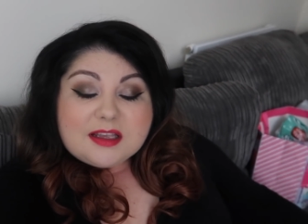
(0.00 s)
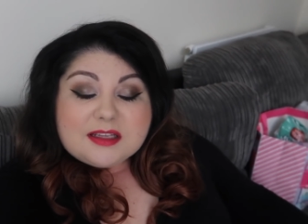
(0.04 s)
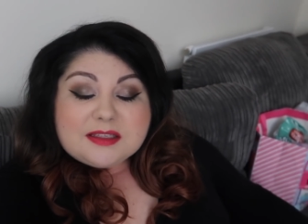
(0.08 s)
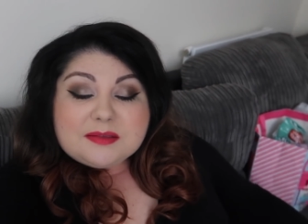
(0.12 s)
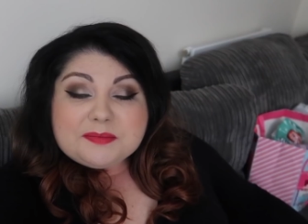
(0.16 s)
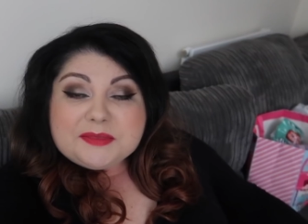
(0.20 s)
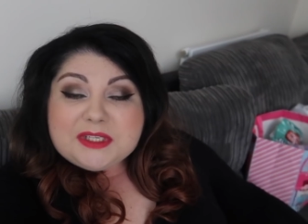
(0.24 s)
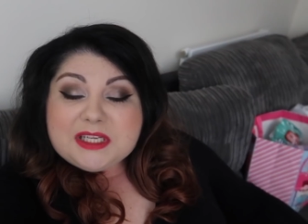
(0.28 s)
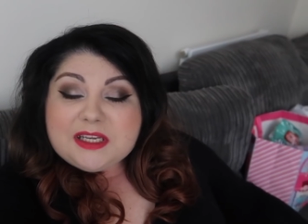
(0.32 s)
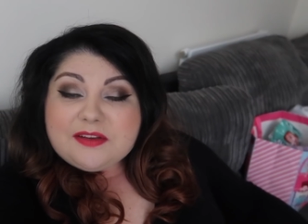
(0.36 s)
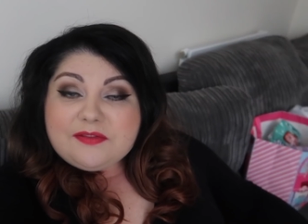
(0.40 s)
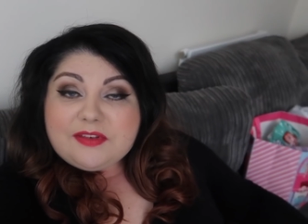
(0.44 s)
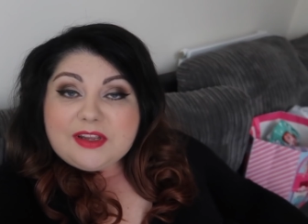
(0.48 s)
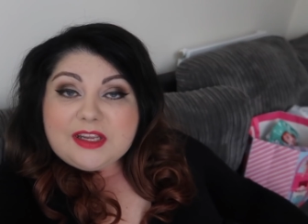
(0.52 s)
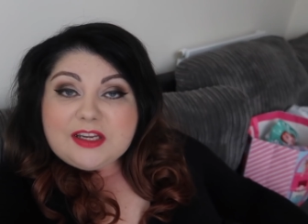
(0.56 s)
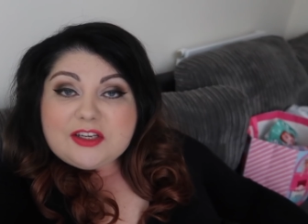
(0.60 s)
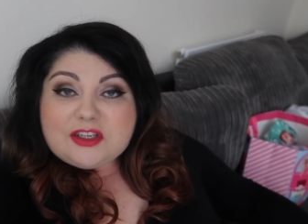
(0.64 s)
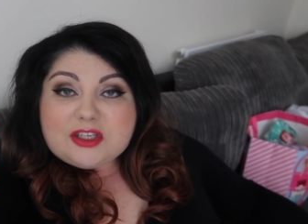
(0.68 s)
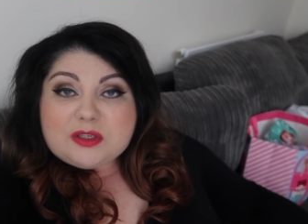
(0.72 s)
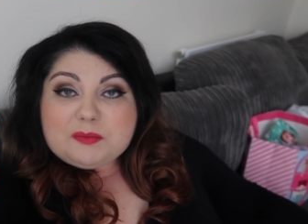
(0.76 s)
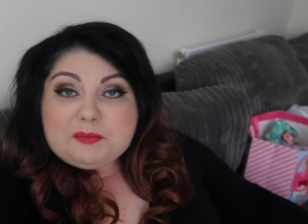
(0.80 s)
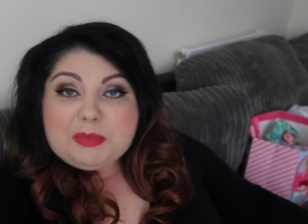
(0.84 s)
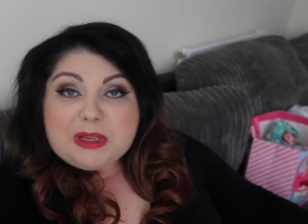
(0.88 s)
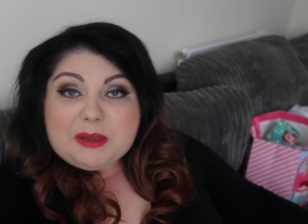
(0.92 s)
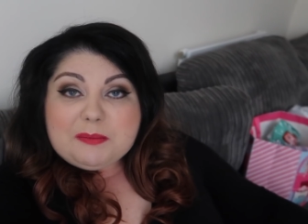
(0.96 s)
some T V,
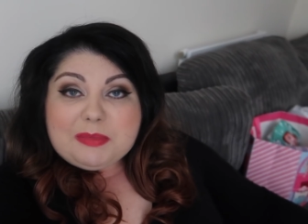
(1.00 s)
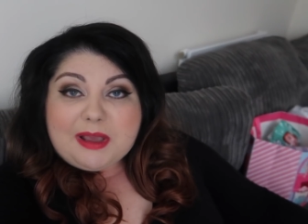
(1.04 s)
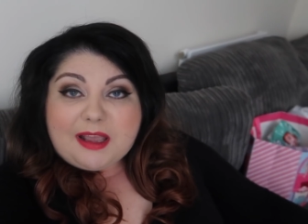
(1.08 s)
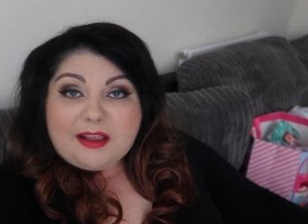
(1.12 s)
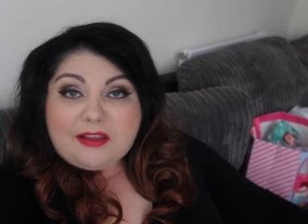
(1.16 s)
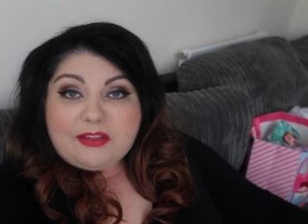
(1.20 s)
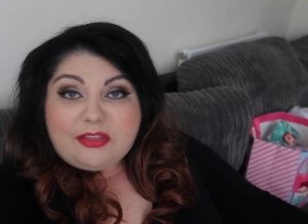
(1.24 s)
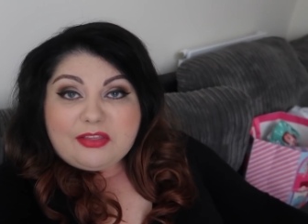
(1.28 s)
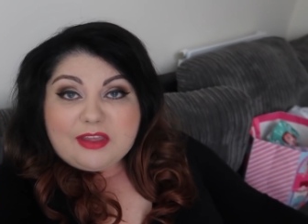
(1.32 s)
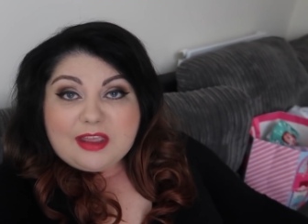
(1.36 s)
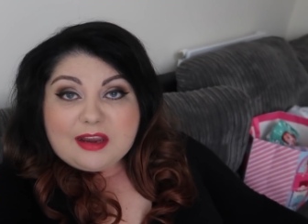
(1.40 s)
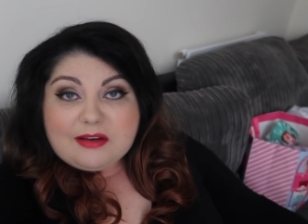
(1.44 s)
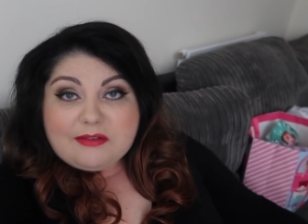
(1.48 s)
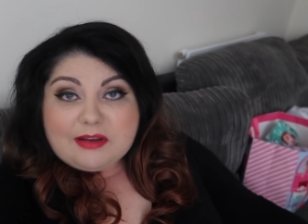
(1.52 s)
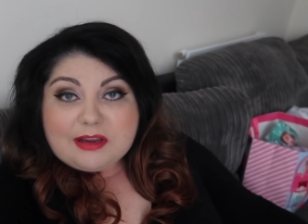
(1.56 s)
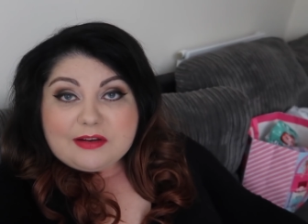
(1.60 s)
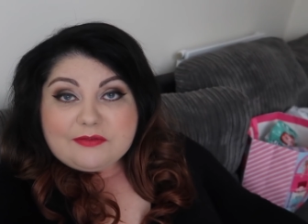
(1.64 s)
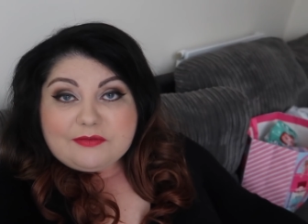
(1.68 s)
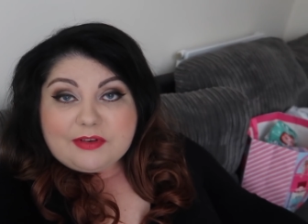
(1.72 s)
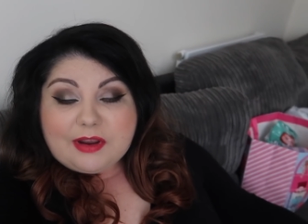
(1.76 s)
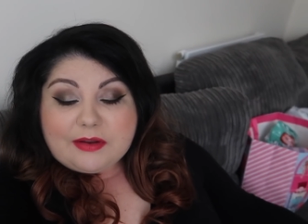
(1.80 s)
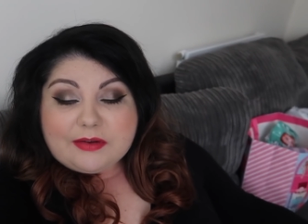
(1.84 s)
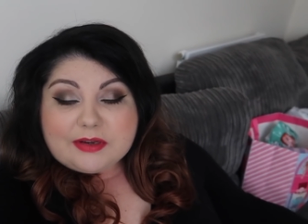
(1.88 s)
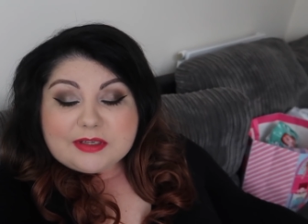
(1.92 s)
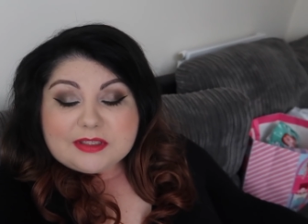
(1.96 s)
just Big Bang Theory
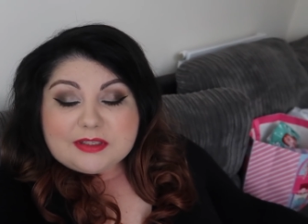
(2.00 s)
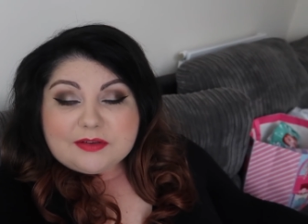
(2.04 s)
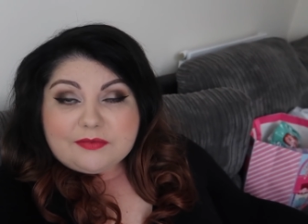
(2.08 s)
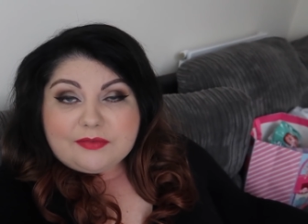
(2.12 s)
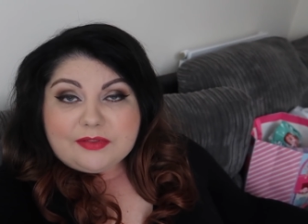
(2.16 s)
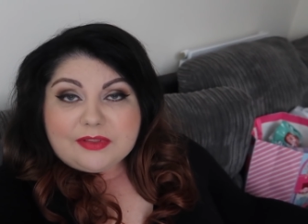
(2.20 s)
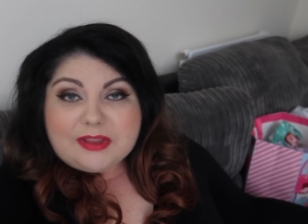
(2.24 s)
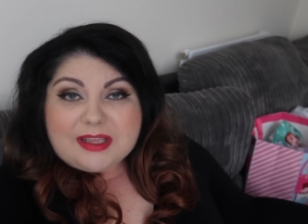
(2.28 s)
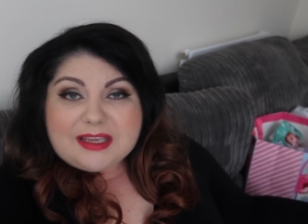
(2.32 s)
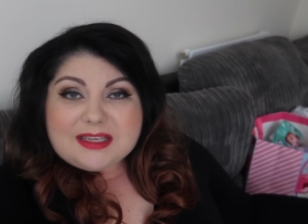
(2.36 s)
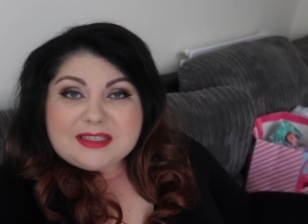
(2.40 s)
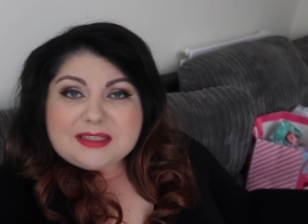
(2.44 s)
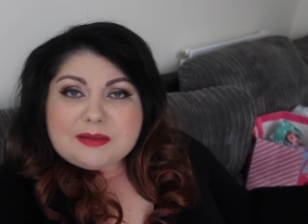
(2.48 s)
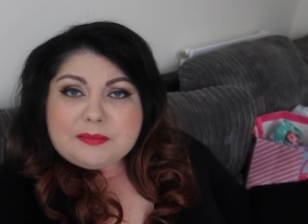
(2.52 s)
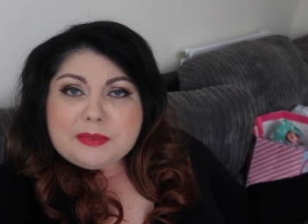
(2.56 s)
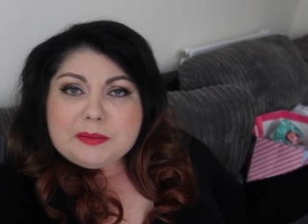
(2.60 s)
and various different things.